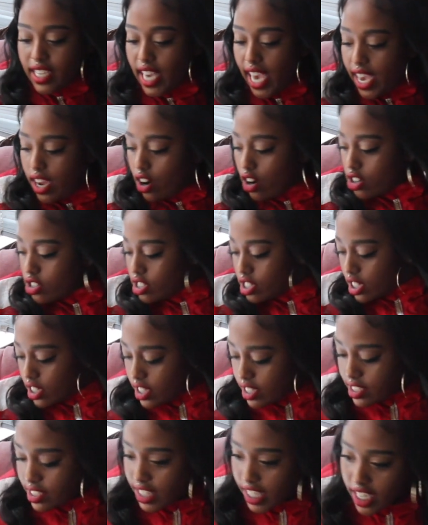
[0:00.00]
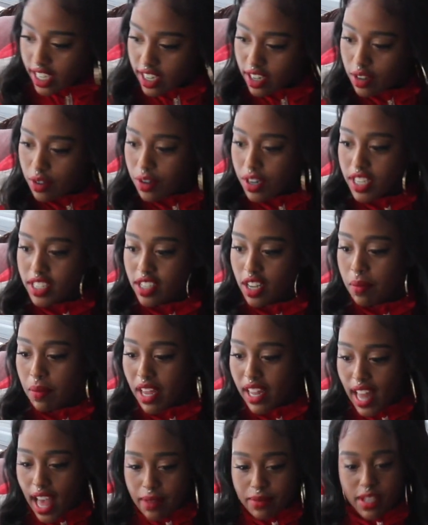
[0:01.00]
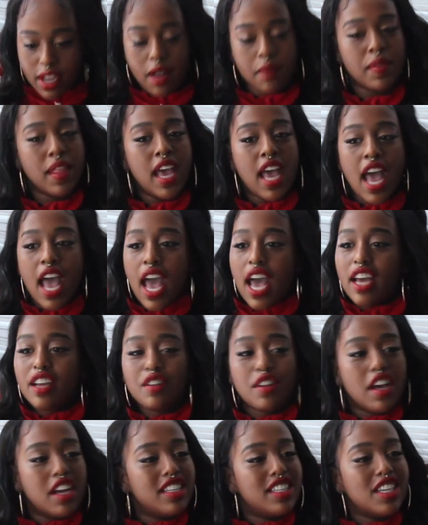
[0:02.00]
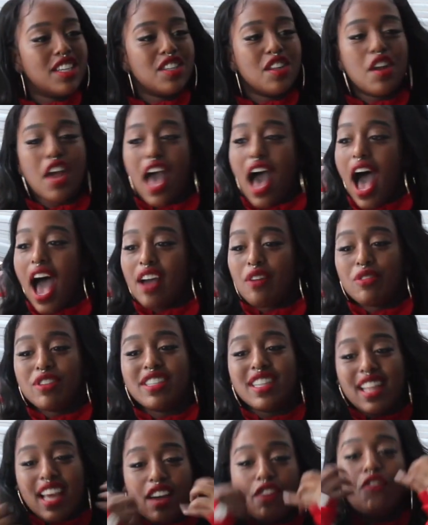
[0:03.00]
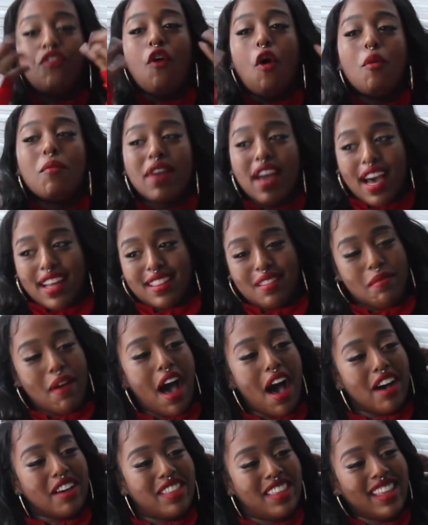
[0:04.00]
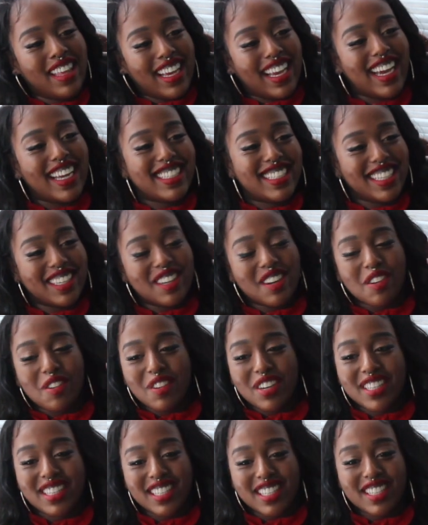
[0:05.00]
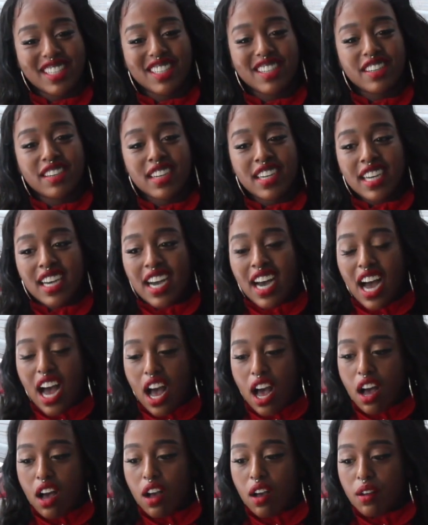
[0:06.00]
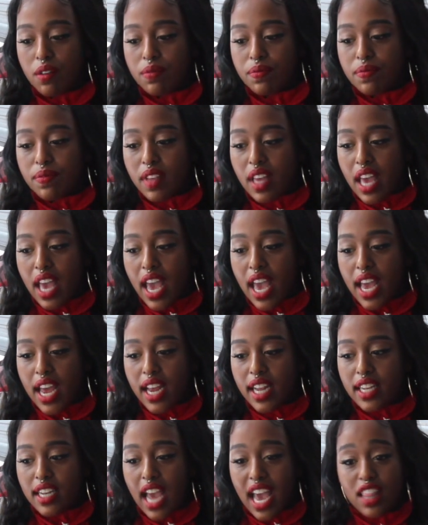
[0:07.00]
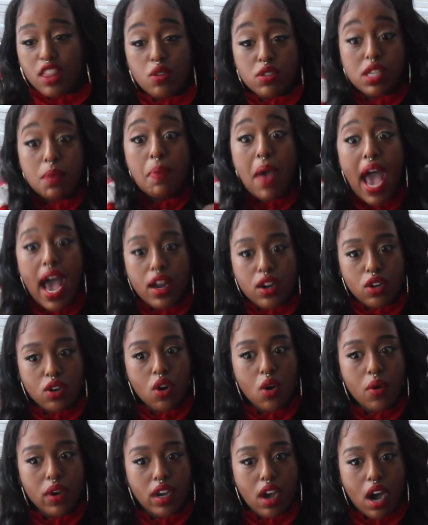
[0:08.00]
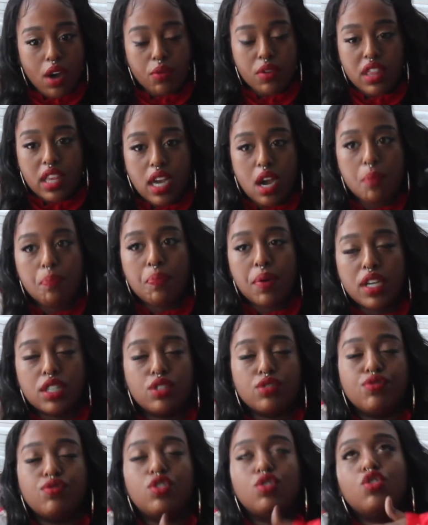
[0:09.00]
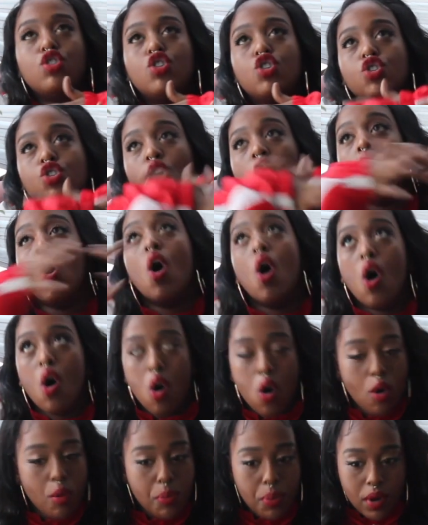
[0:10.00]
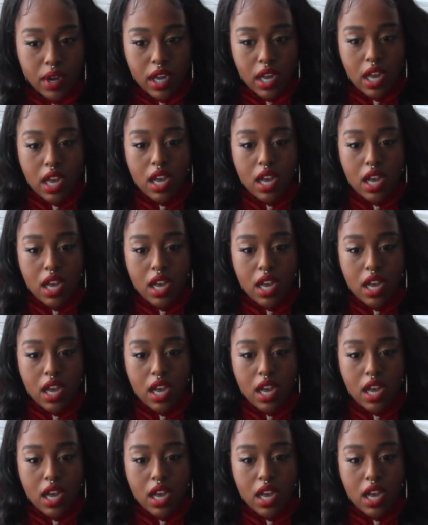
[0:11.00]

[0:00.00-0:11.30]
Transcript: gay Ursula sticker is on my laptop, and I was foaming at the mouth. I didn't know what to do. And there was a panel going on with a bunch of dope